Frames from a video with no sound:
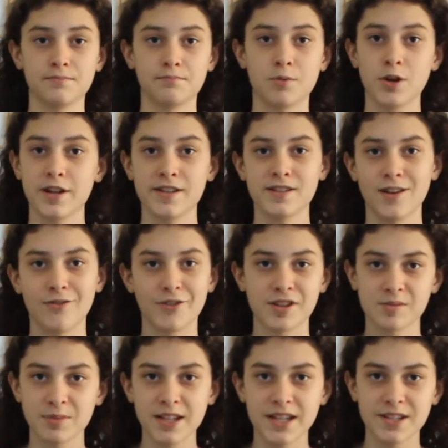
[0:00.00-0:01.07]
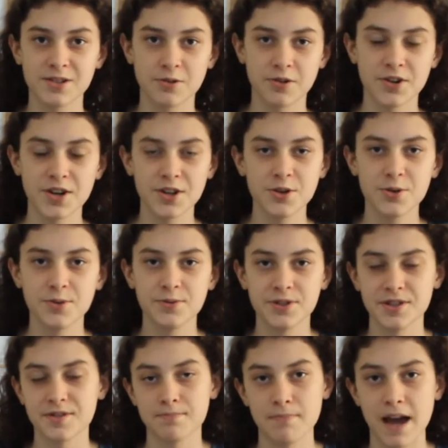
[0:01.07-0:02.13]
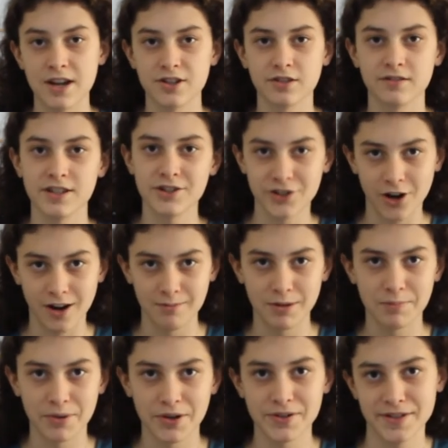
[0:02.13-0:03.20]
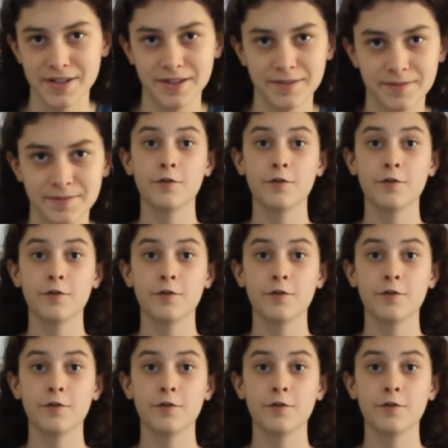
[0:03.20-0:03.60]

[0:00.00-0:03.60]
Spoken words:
Pretty self-explanatory, you just magically charm a person.